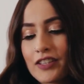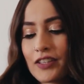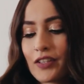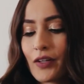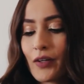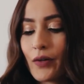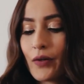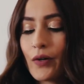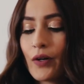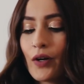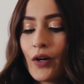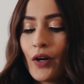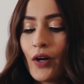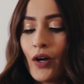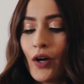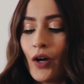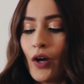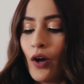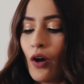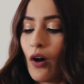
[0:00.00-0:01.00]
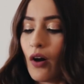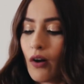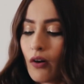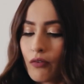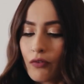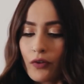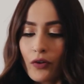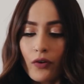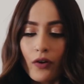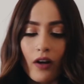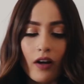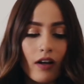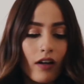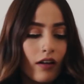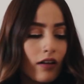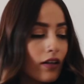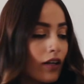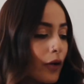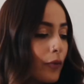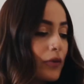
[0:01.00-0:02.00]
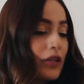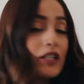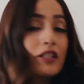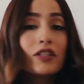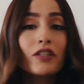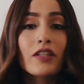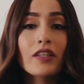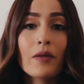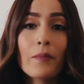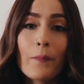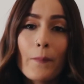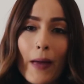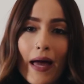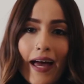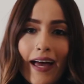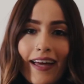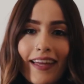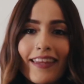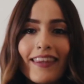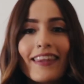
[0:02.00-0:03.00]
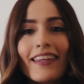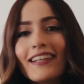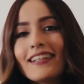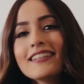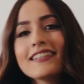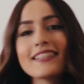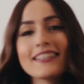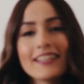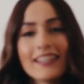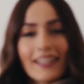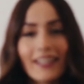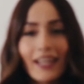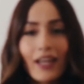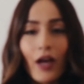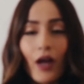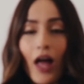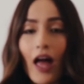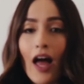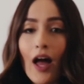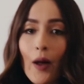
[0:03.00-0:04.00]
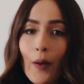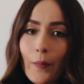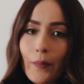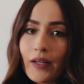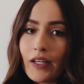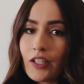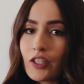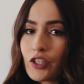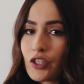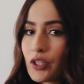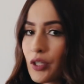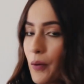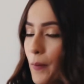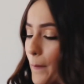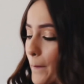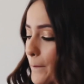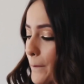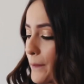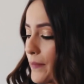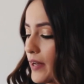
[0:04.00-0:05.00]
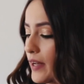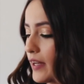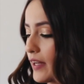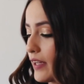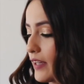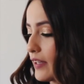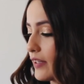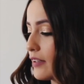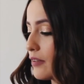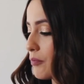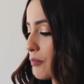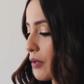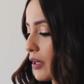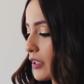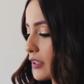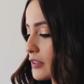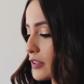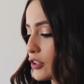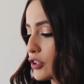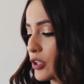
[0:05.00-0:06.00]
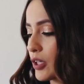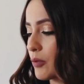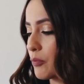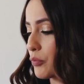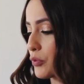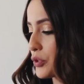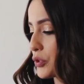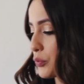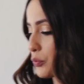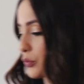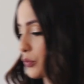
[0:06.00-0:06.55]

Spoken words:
So overall, I'm going to do the math and see how much my BoxyCharm was